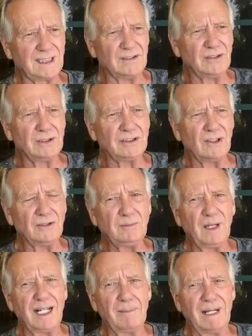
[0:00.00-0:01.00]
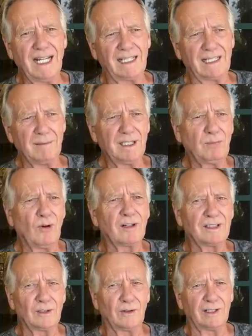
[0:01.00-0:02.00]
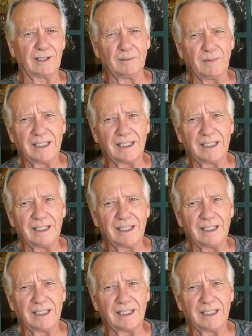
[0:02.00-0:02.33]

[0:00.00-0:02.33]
So it's owned by a bank. I'm in Portland, Oregon,